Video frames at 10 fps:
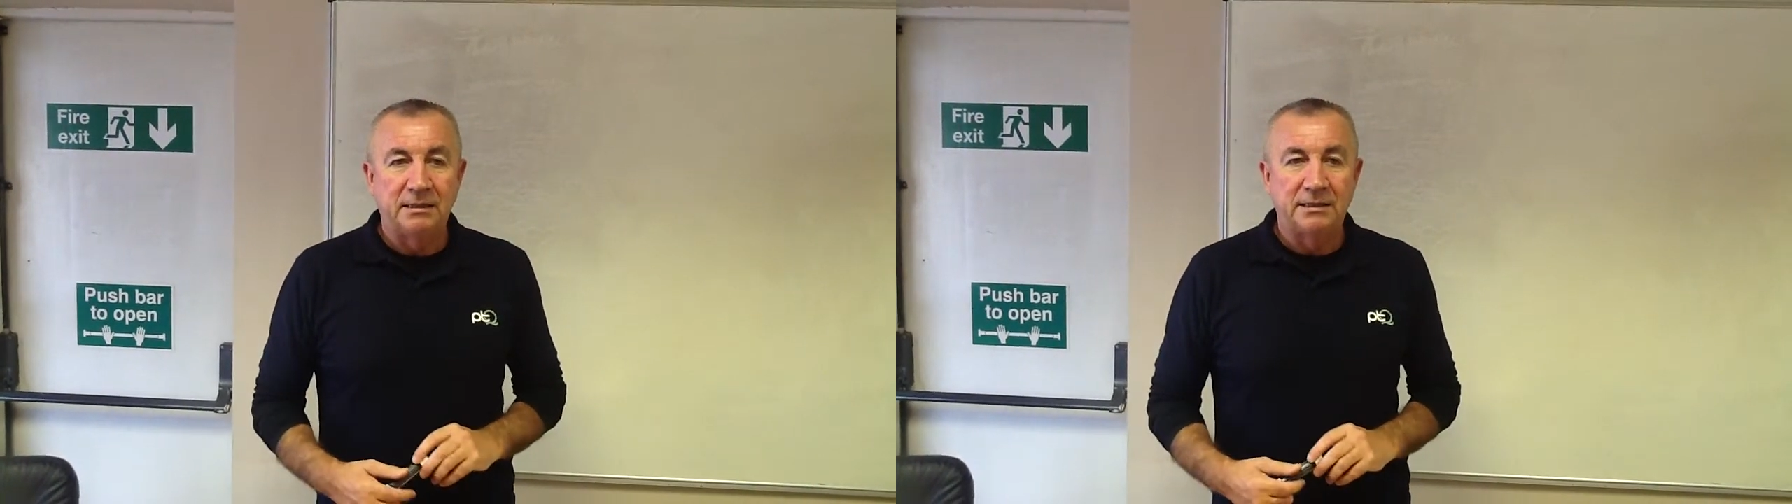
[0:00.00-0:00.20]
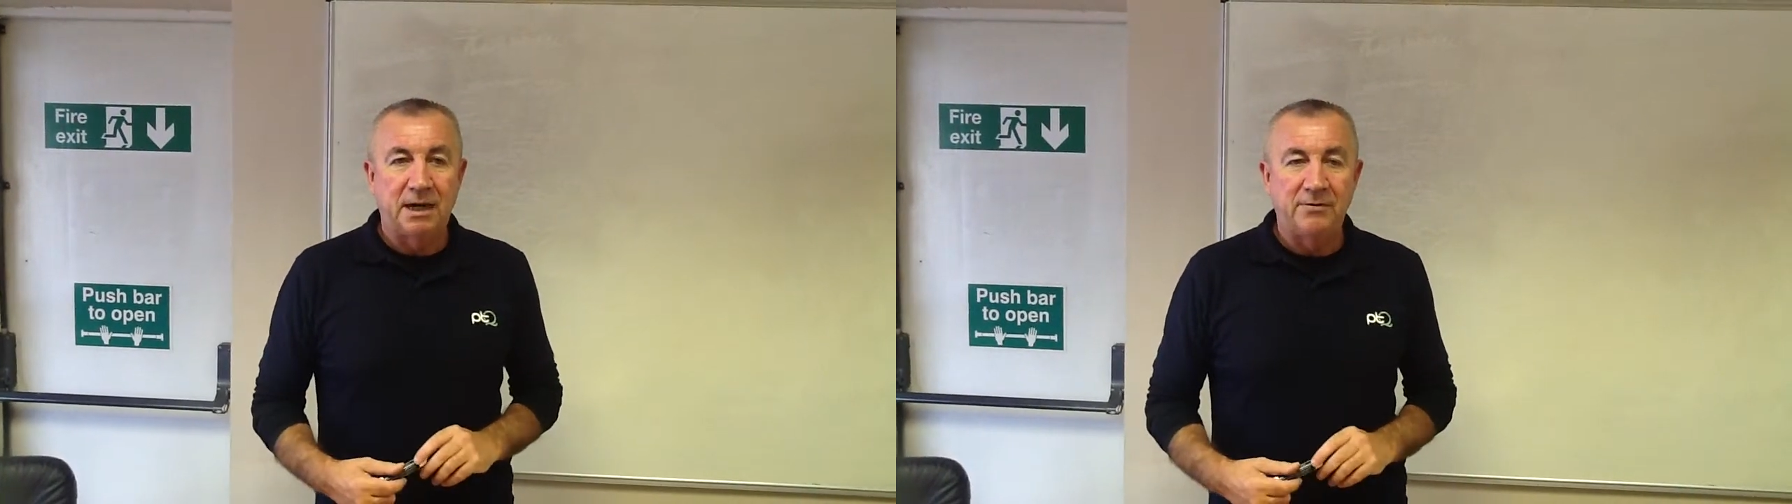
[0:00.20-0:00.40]

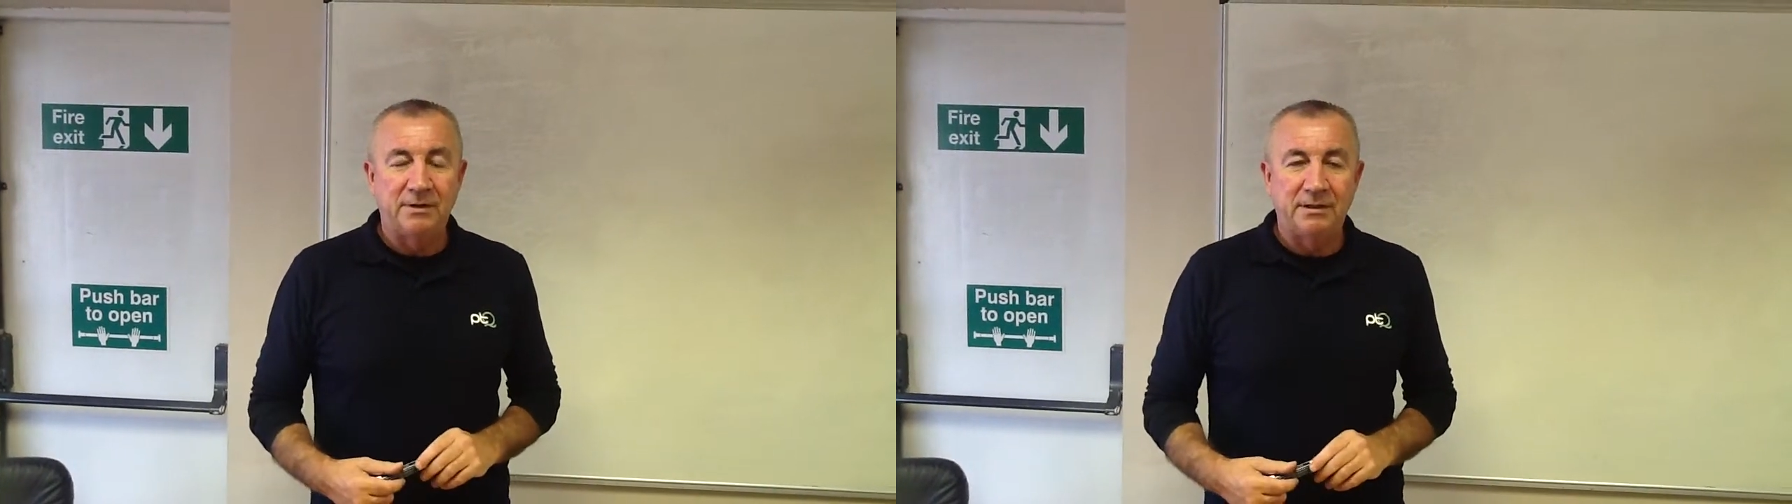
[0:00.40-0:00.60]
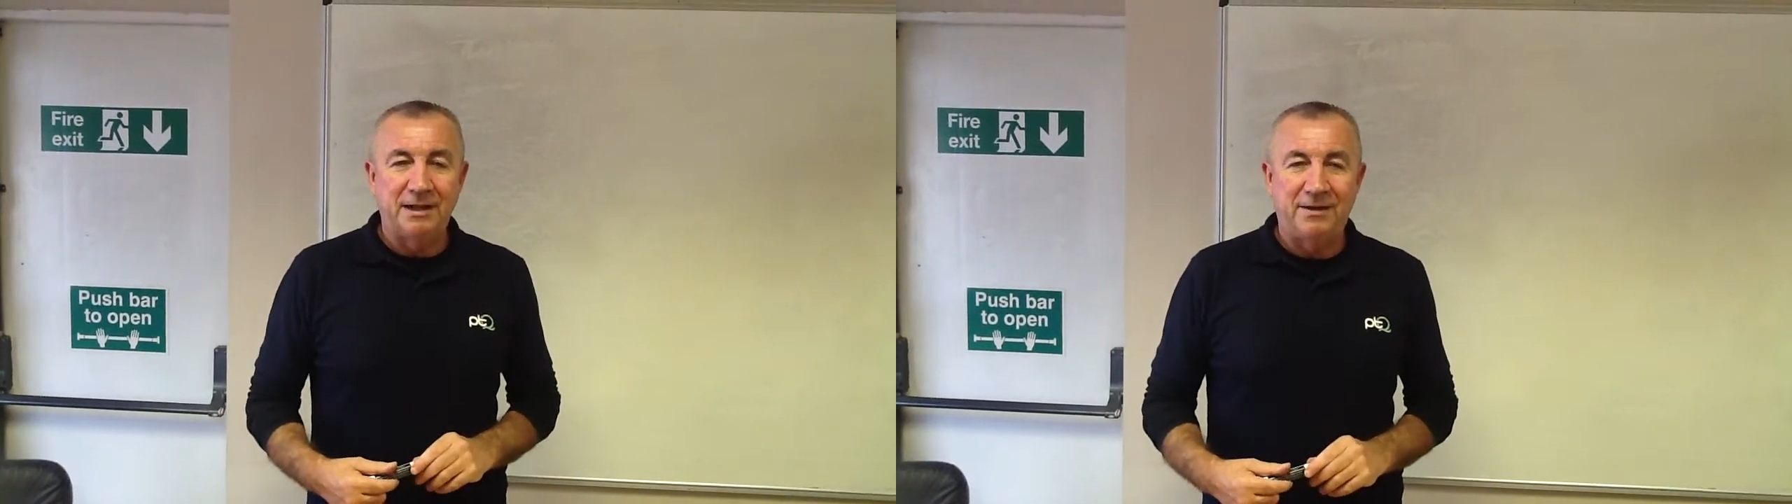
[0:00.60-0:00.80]
So
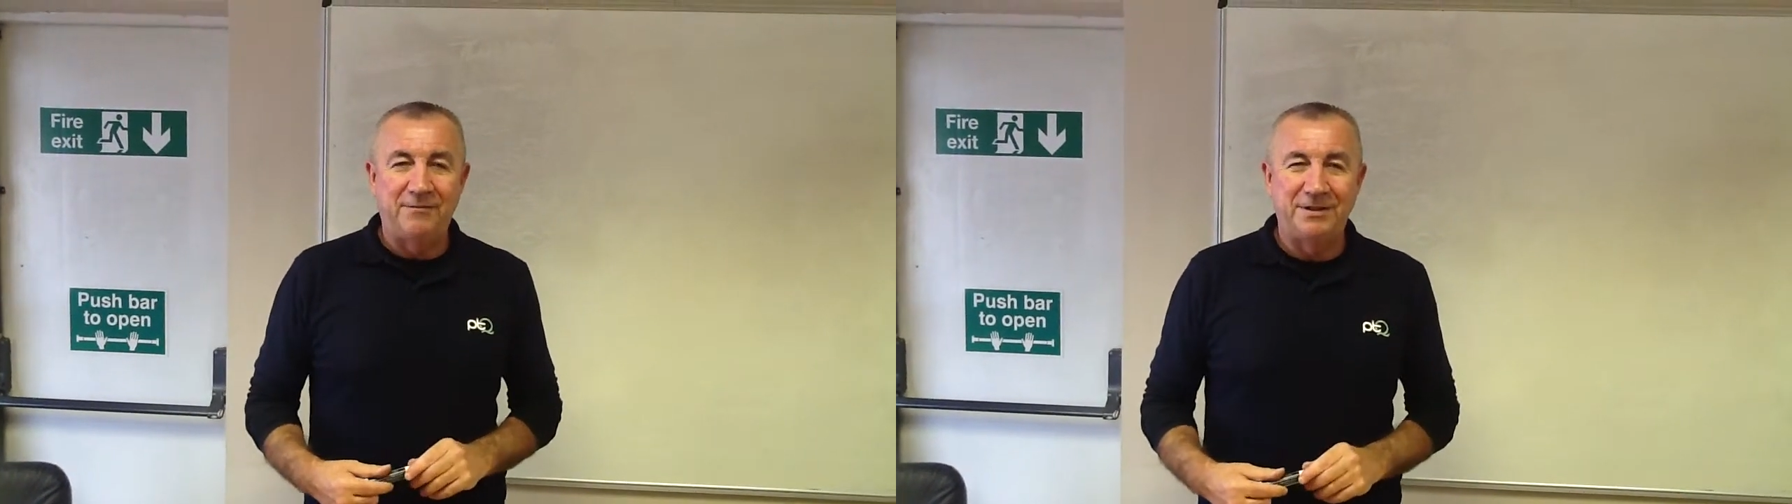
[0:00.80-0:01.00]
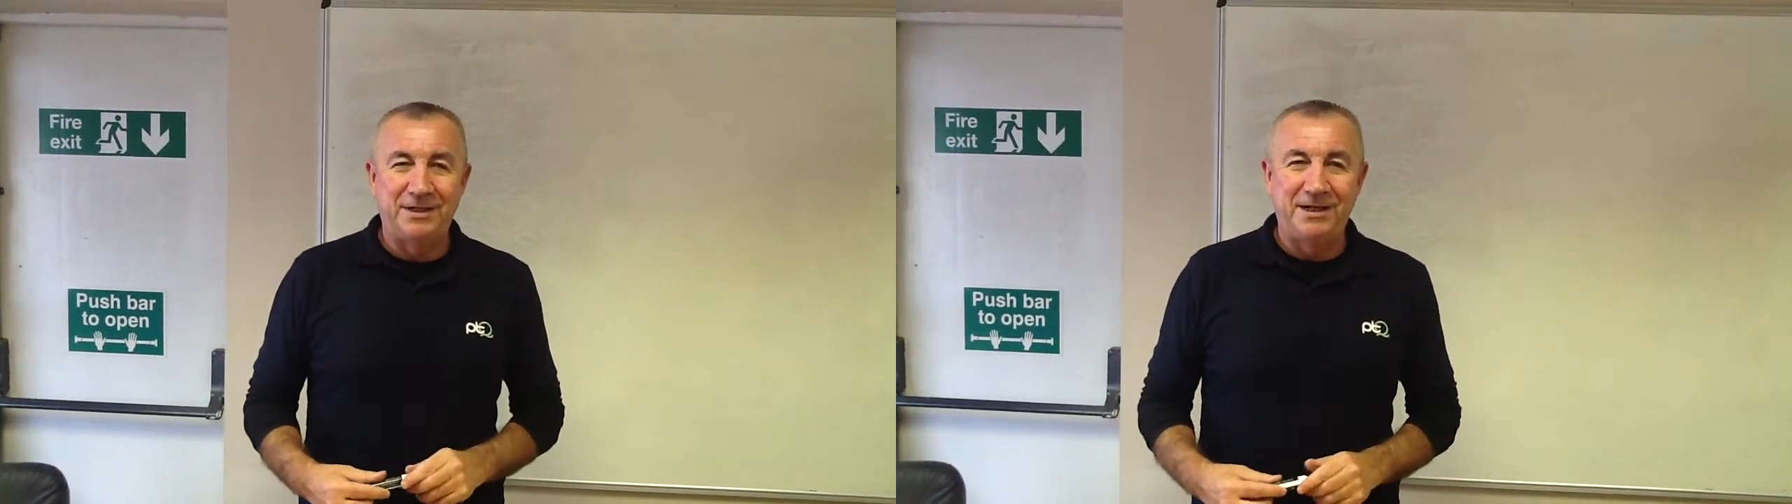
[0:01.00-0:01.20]
that
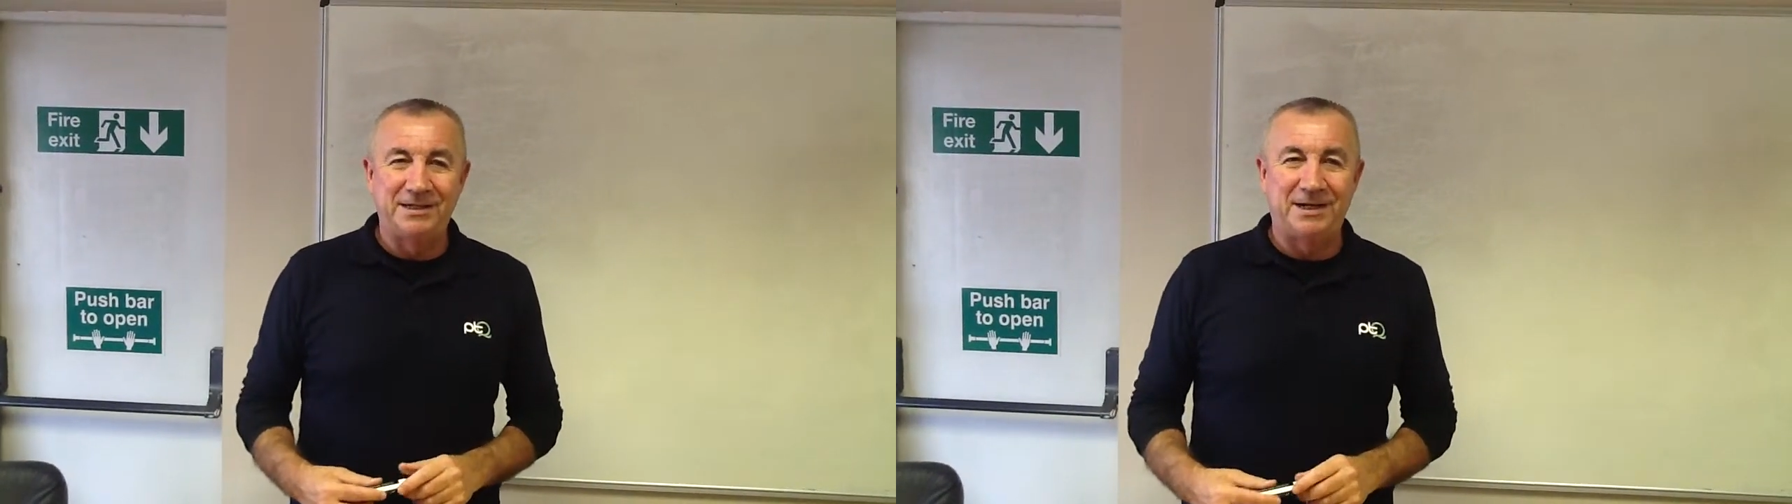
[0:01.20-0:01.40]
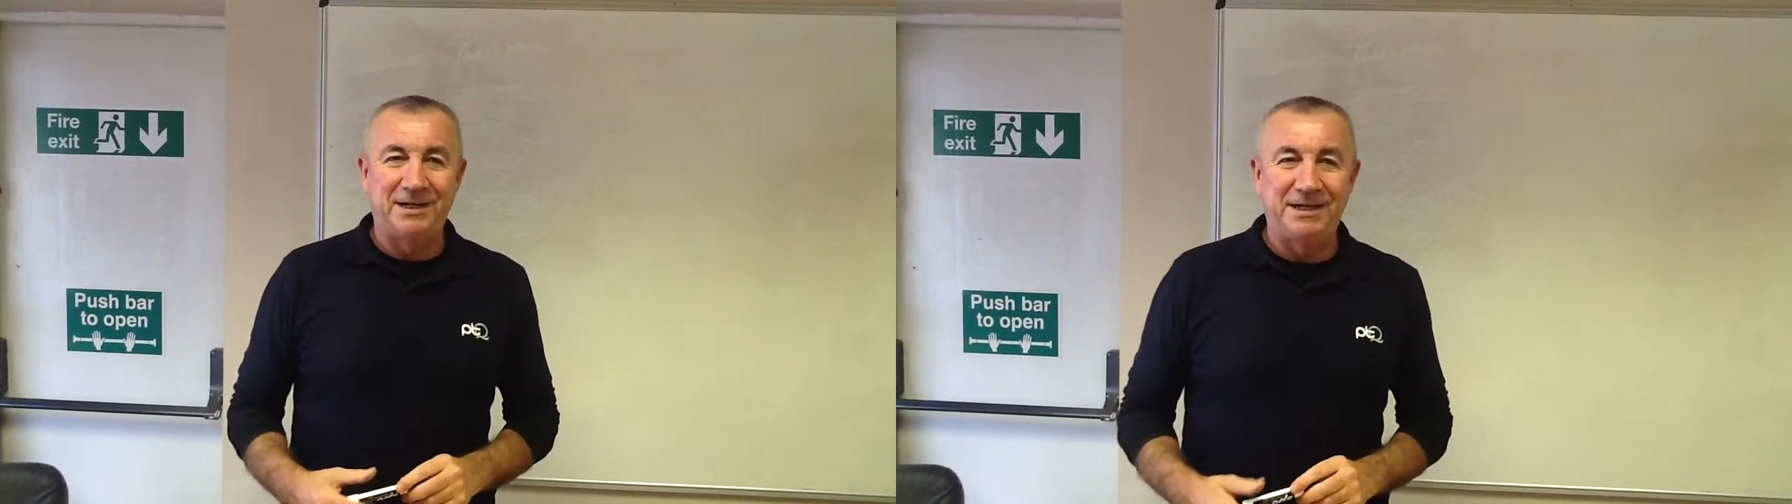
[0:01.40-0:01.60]
obviously
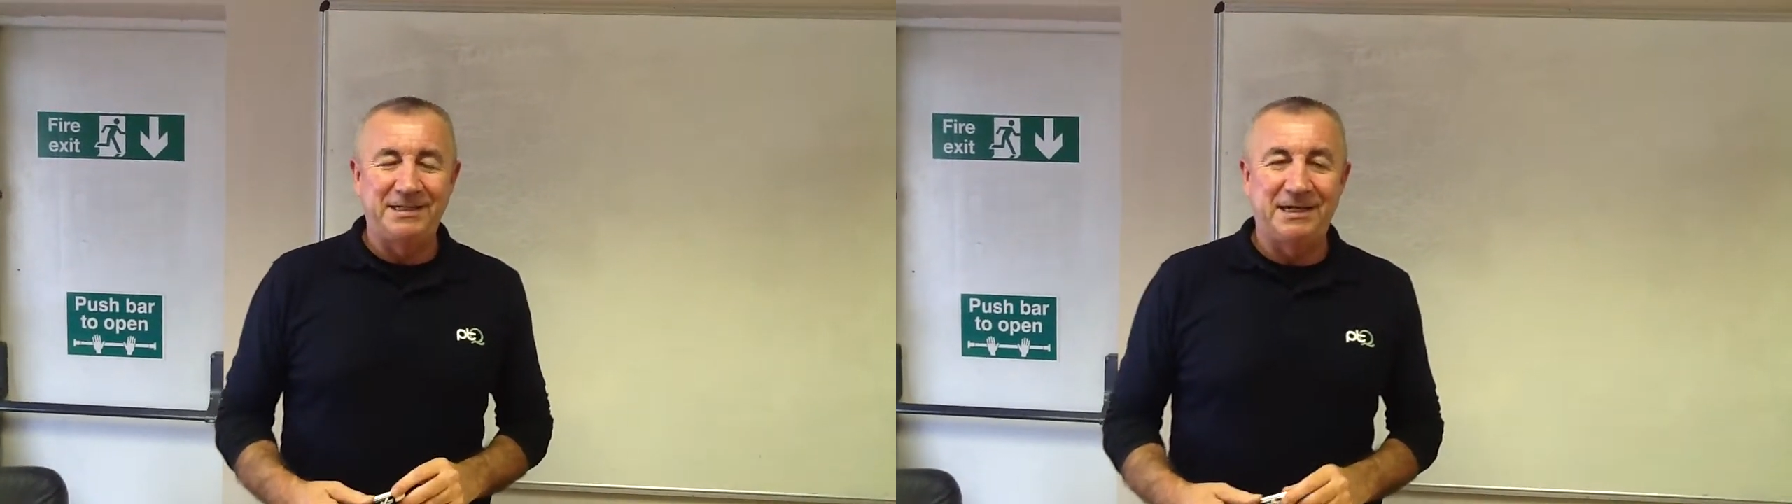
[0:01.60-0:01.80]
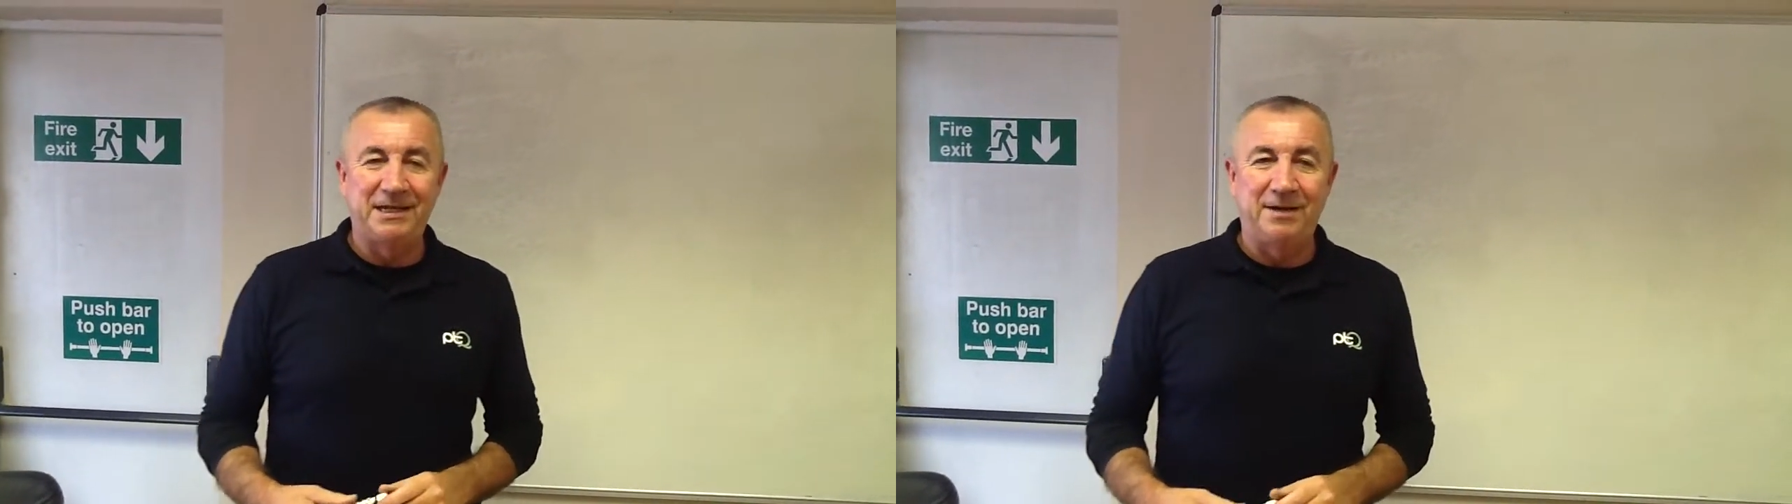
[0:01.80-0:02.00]
isn't an
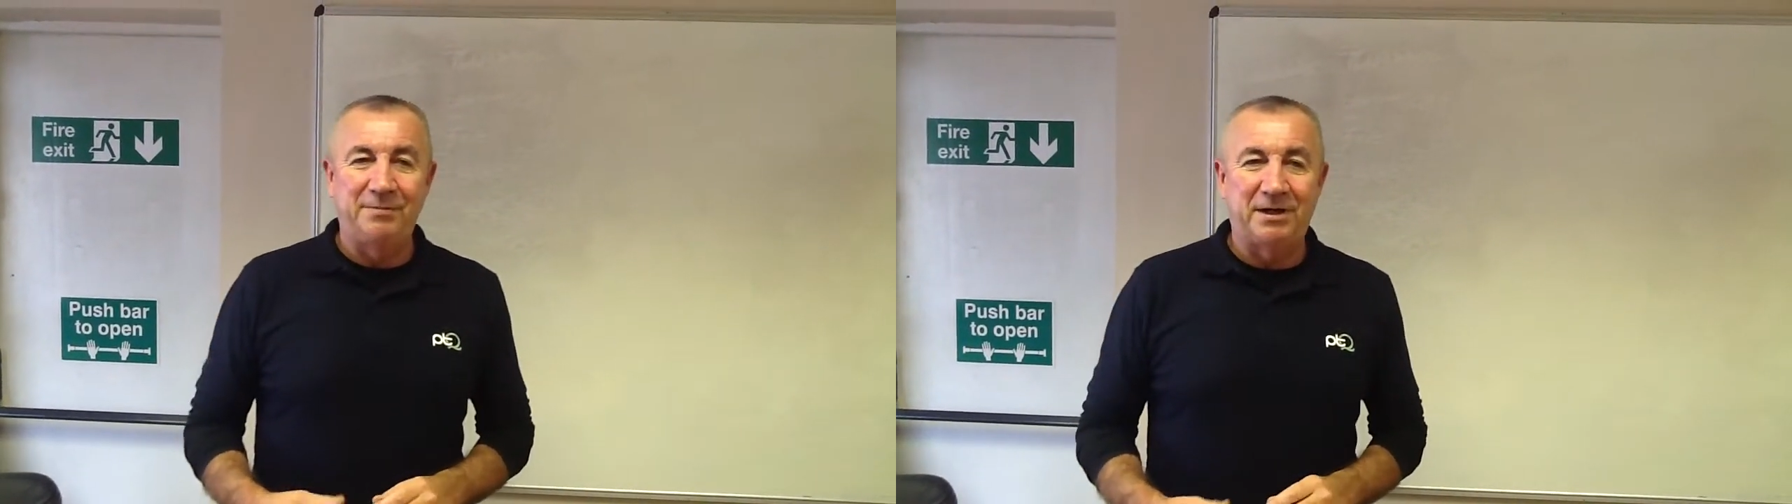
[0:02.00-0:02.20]
easy thing,